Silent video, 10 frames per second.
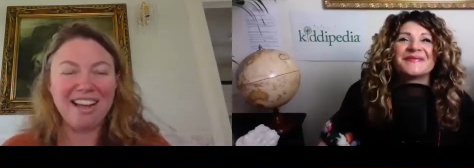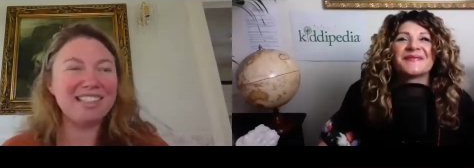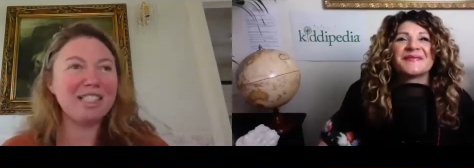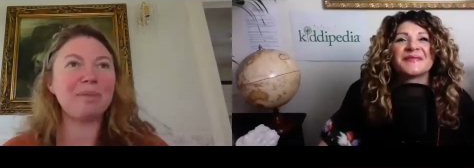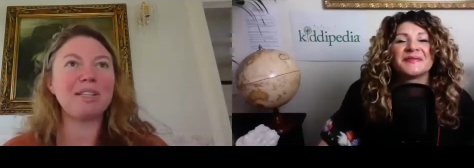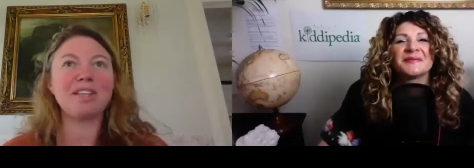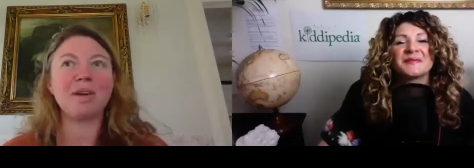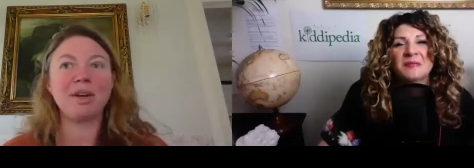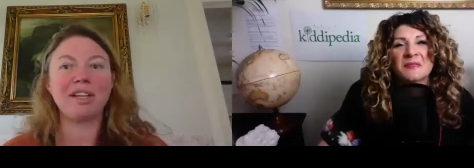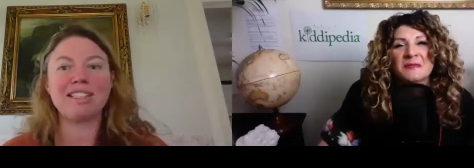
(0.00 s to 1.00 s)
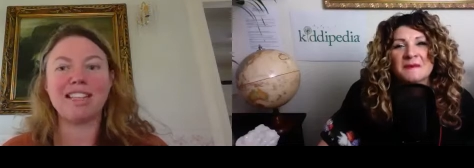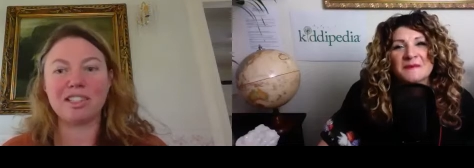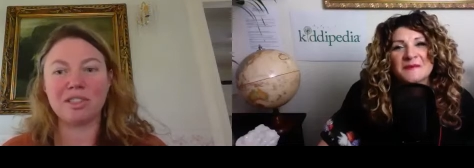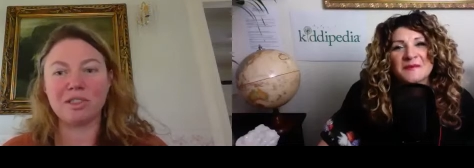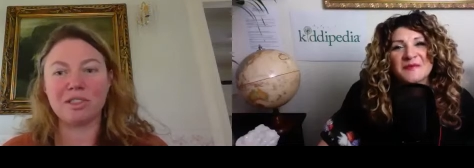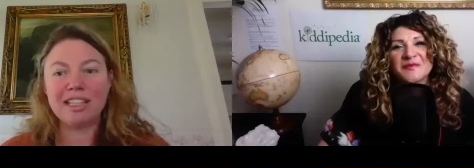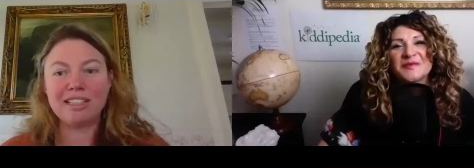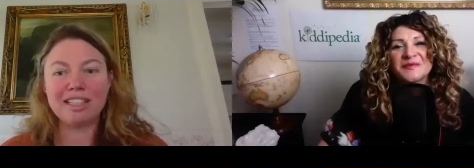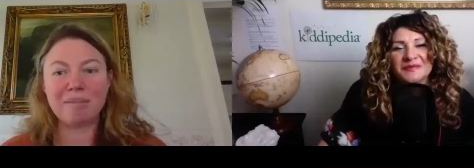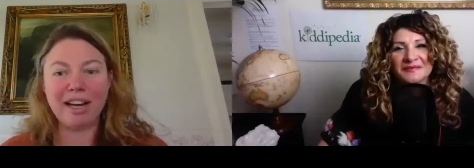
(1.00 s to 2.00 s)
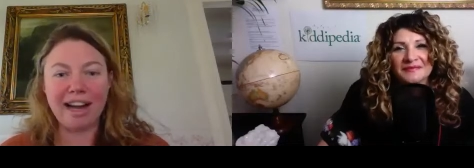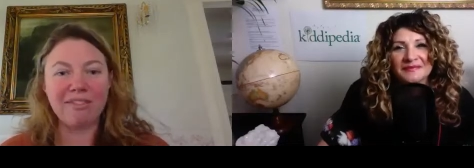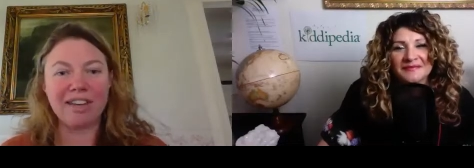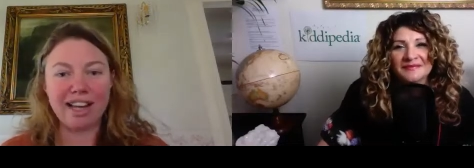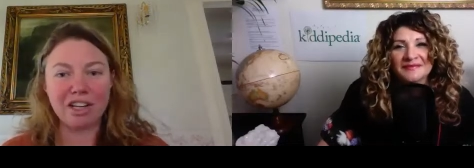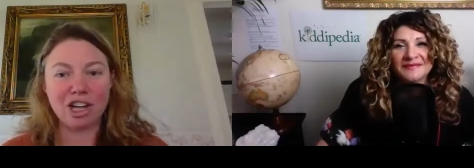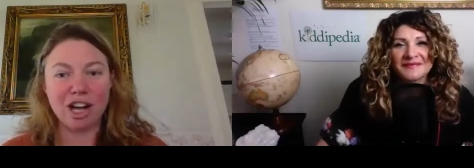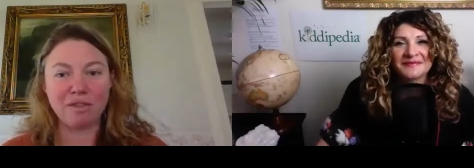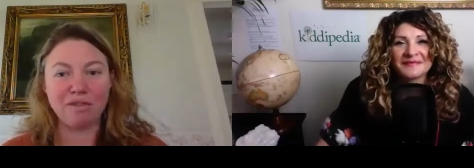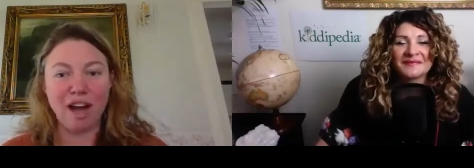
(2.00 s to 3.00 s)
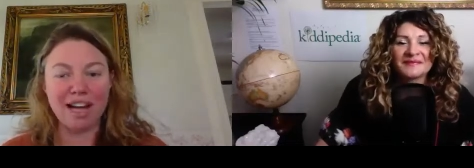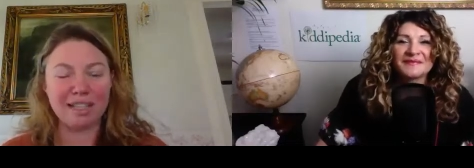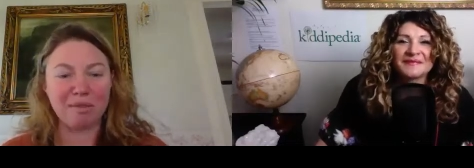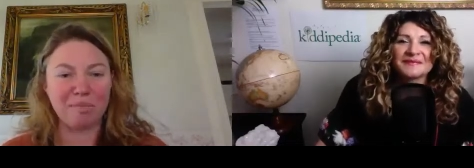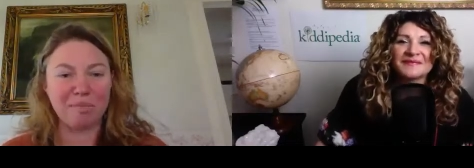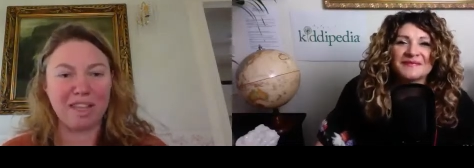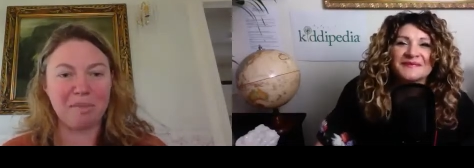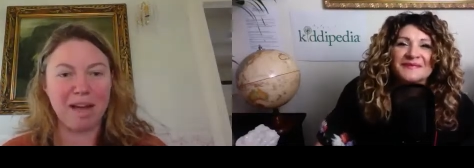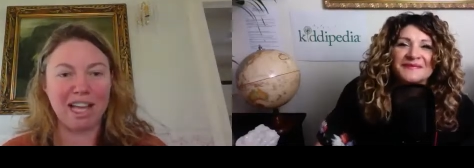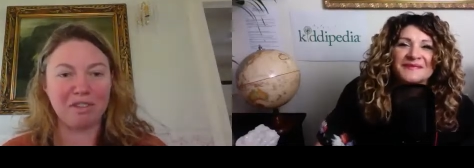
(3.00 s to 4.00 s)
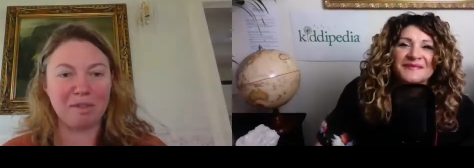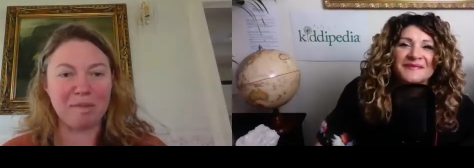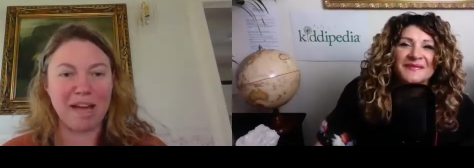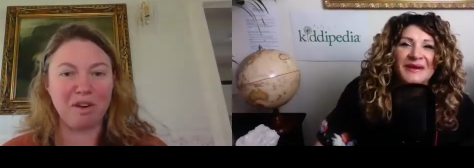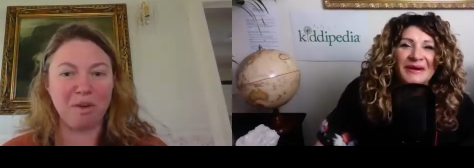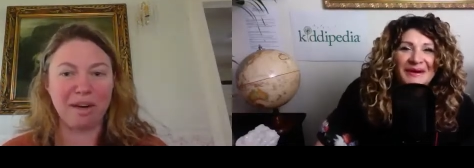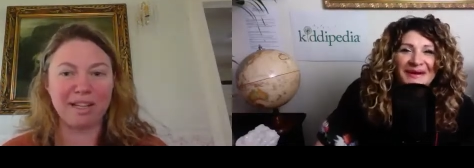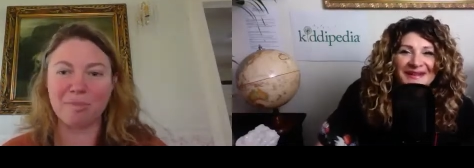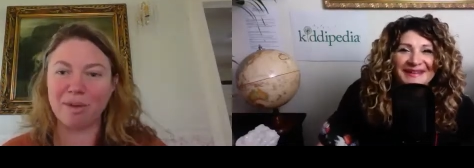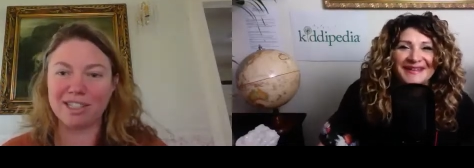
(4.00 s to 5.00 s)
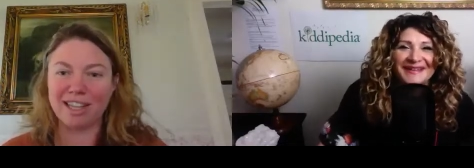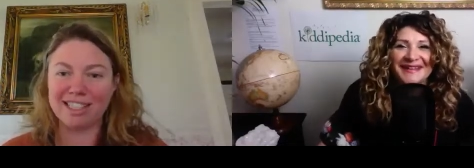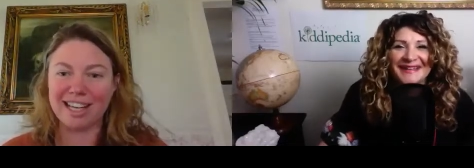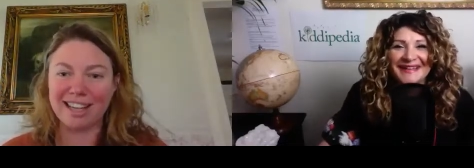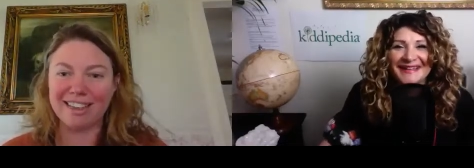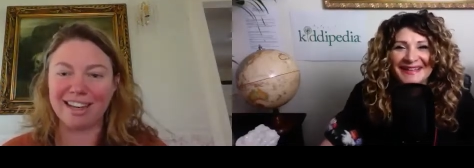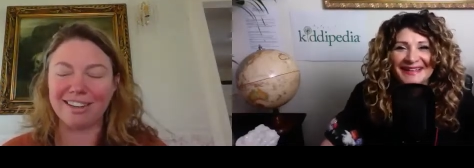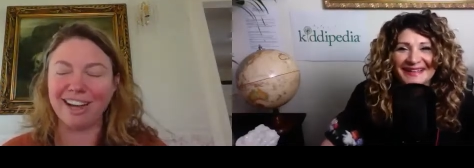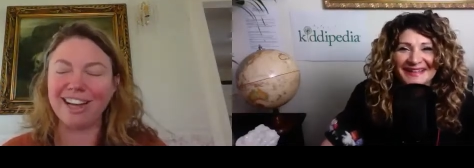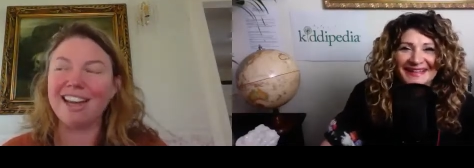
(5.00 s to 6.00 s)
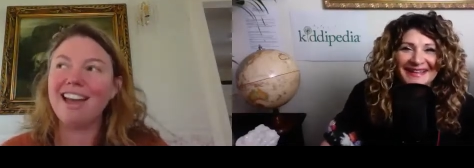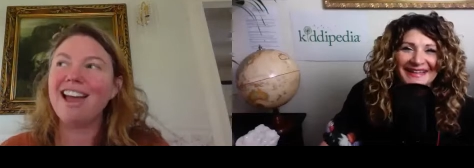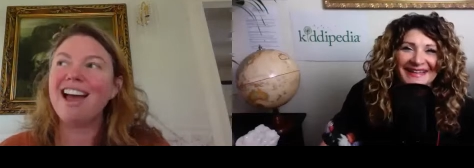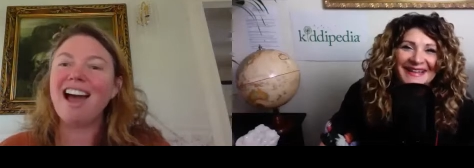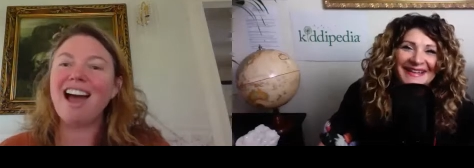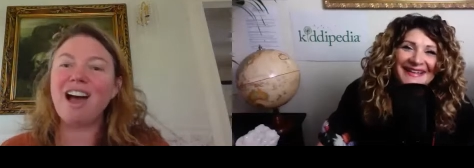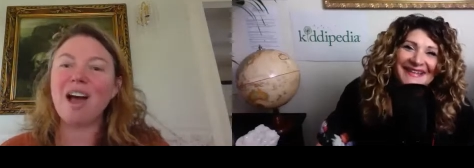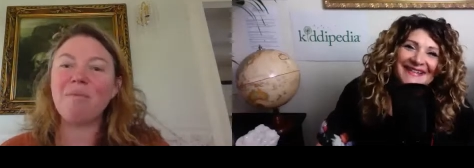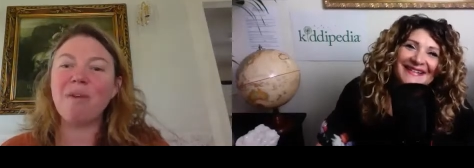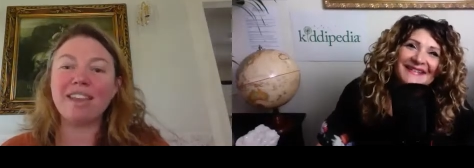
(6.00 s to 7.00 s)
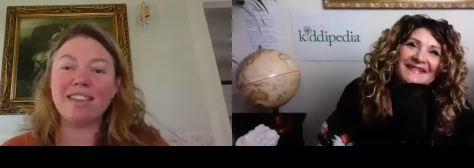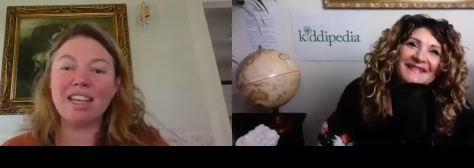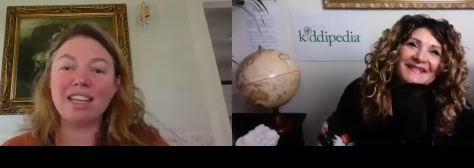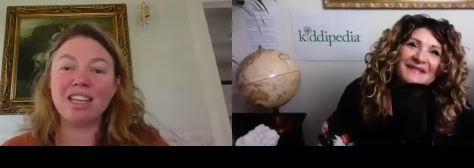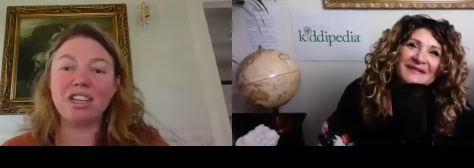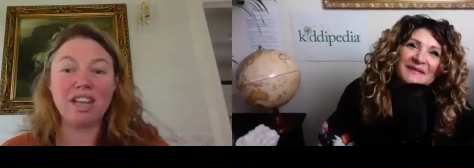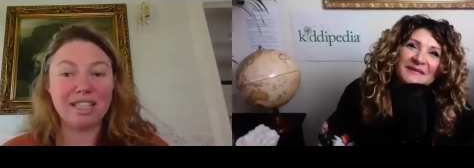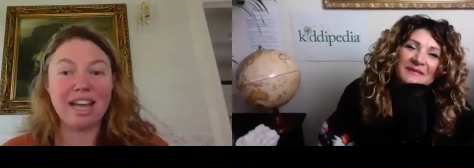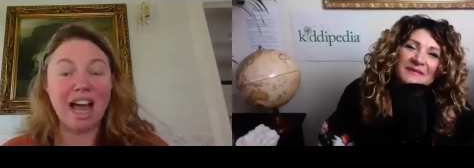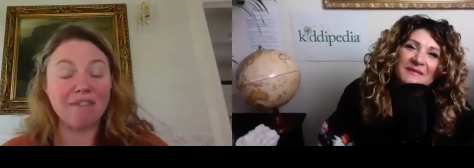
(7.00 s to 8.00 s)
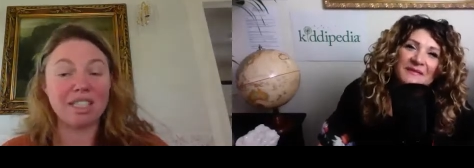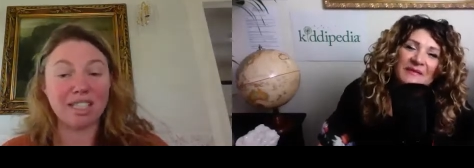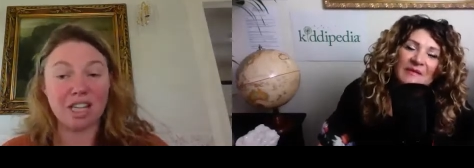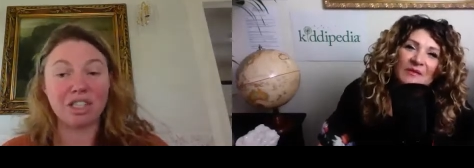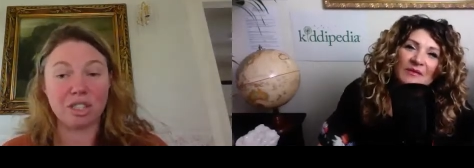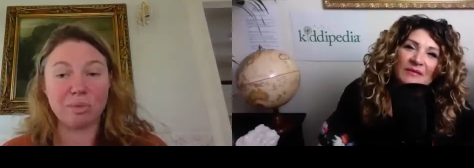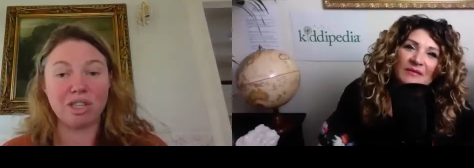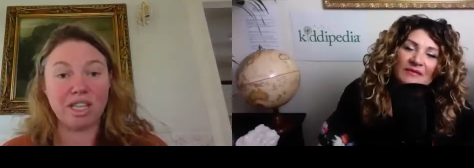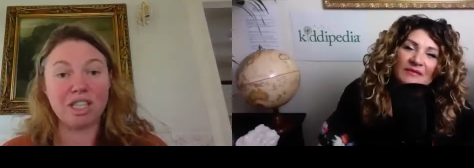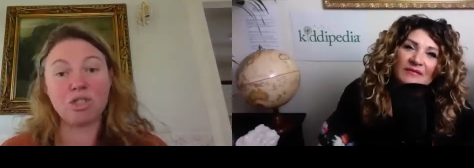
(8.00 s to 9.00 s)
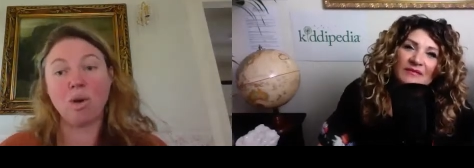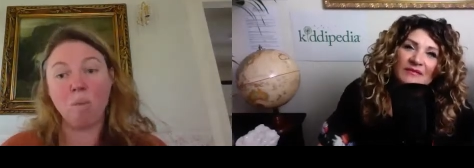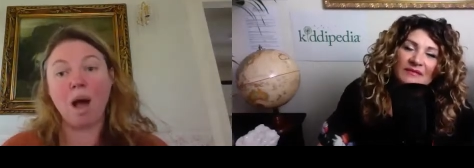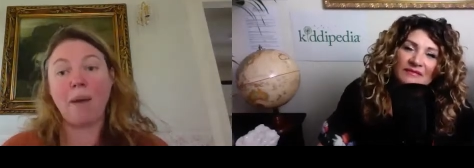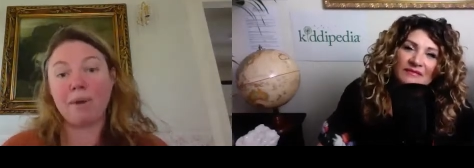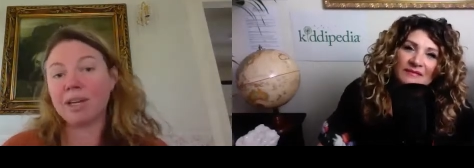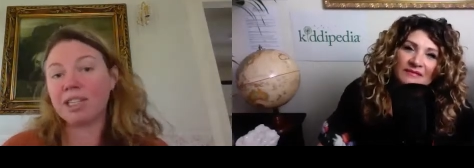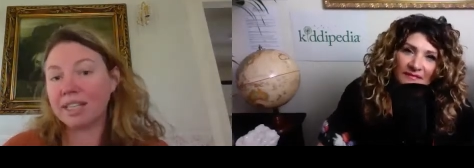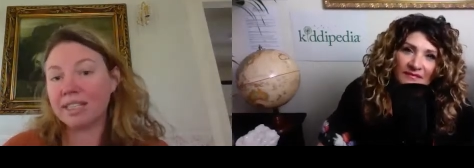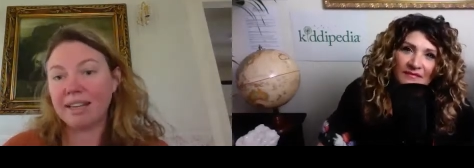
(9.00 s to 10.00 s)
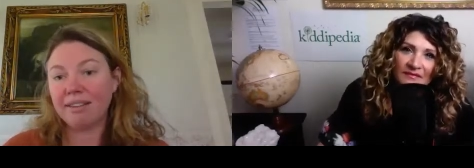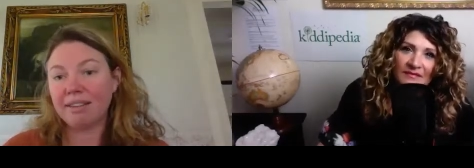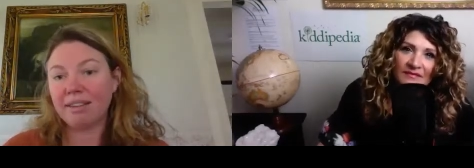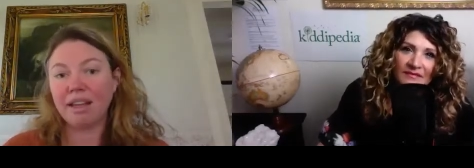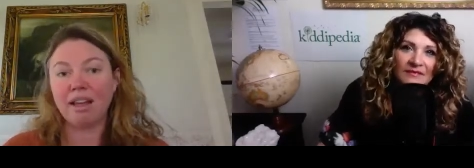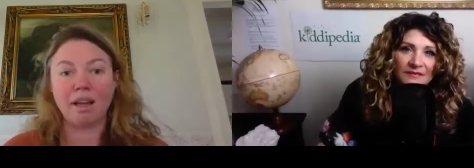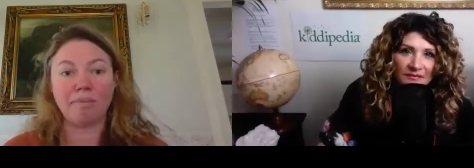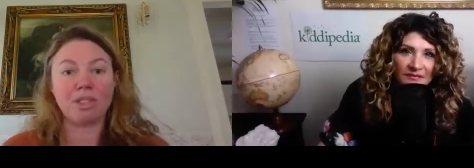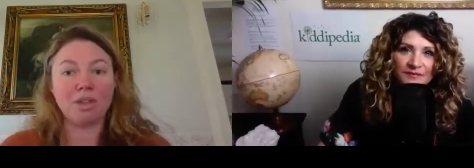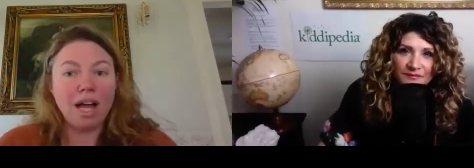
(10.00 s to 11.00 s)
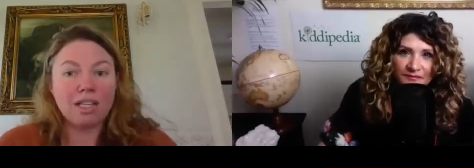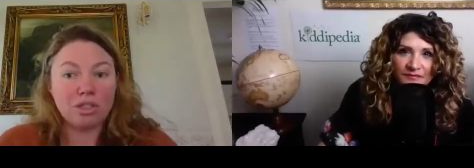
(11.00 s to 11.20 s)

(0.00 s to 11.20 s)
Speaker 1: just because I work in dental doesn't mean I haven't had a child fighting with me in the bathroom about not wanting to brush at night. Um, I think you need to have discussions with your kids on why we brush their teeth. Mm. Um, so I